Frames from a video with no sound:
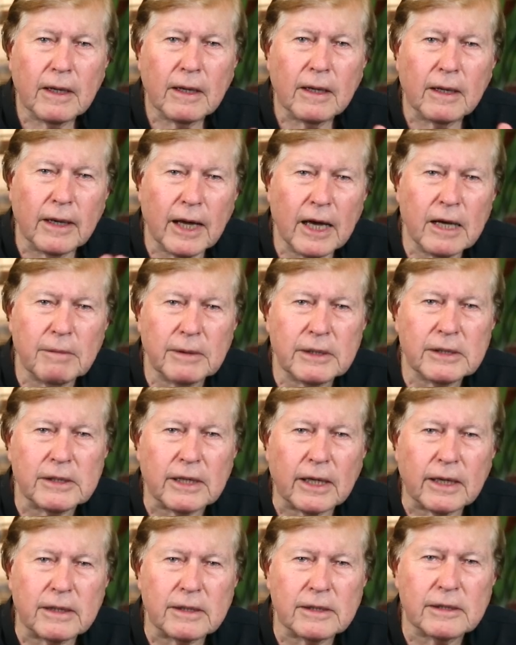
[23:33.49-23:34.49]
Labor
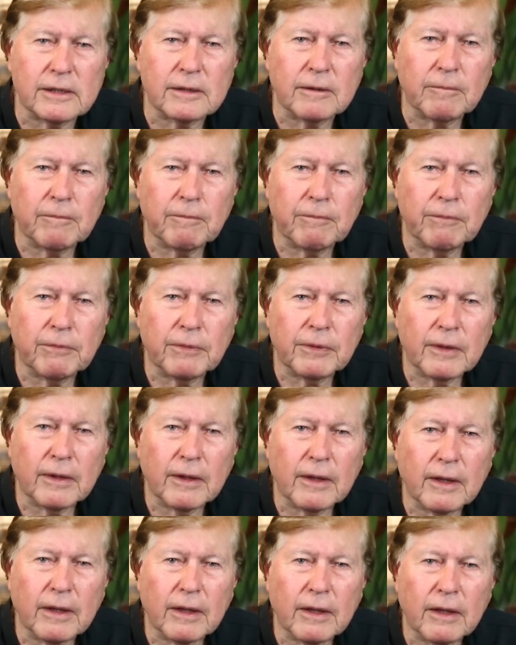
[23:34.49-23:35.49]
says
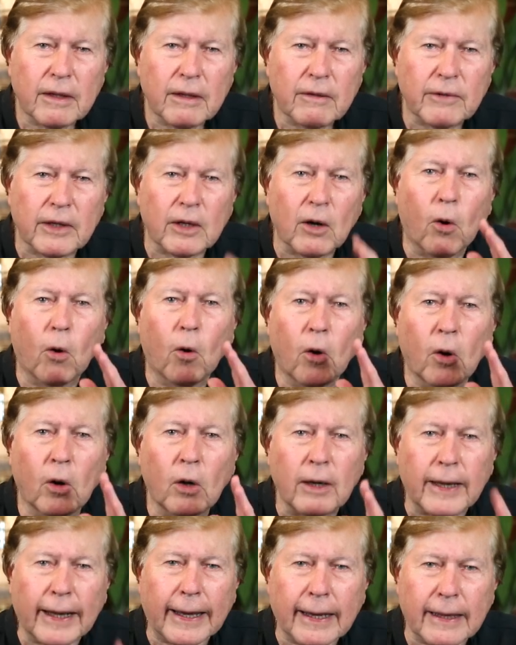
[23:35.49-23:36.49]
that
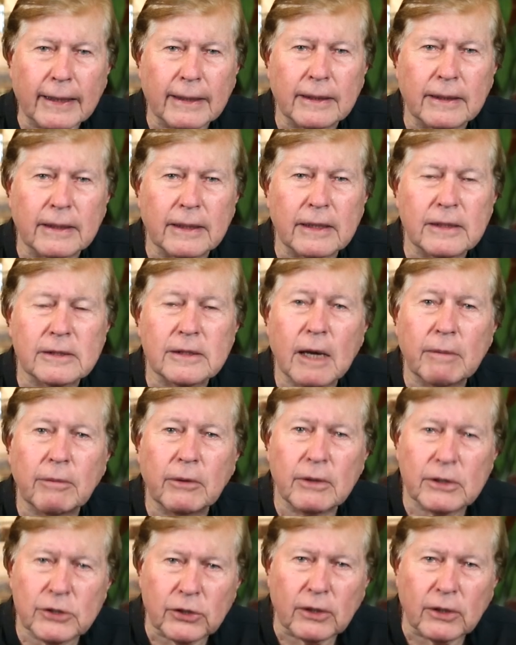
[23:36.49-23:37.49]
all land is
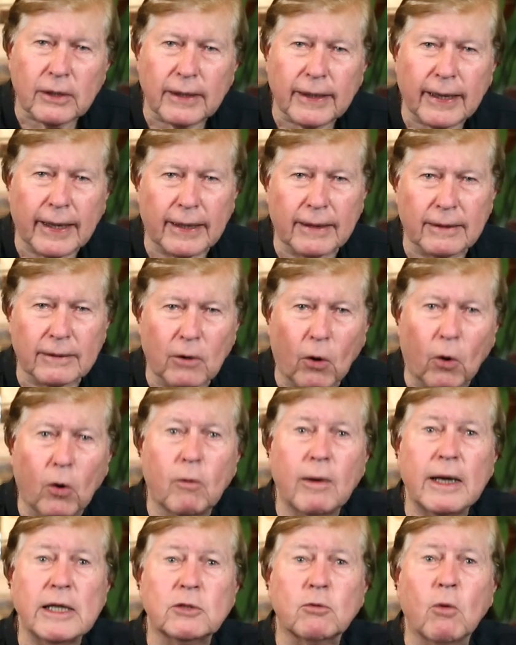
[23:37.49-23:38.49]
Aboriginal land.
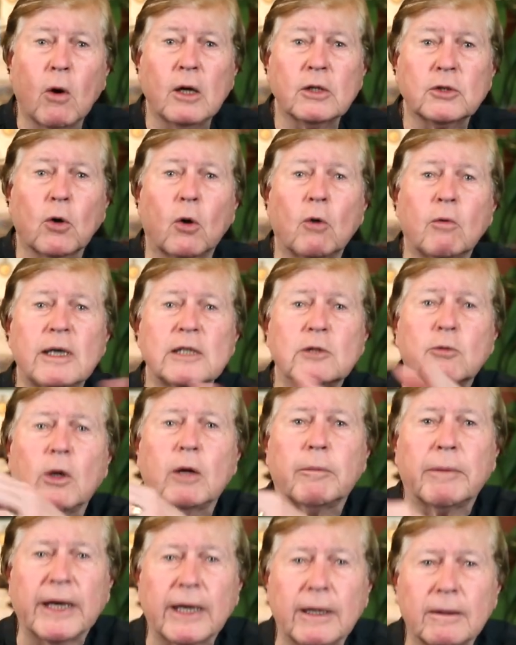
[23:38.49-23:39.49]
Always was, always
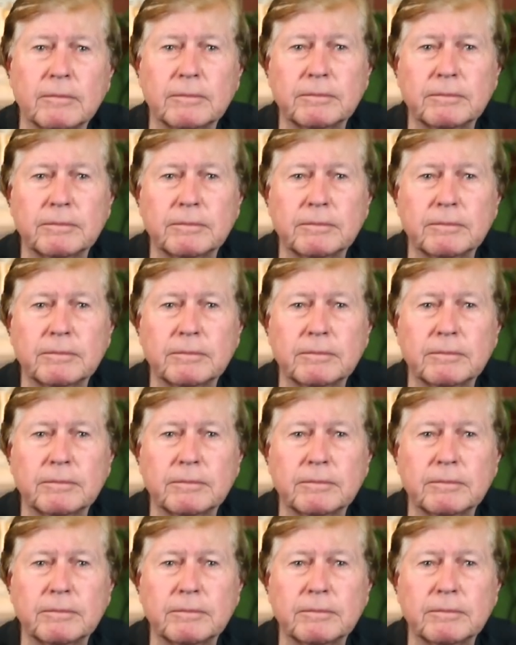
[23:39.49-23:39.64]
will be.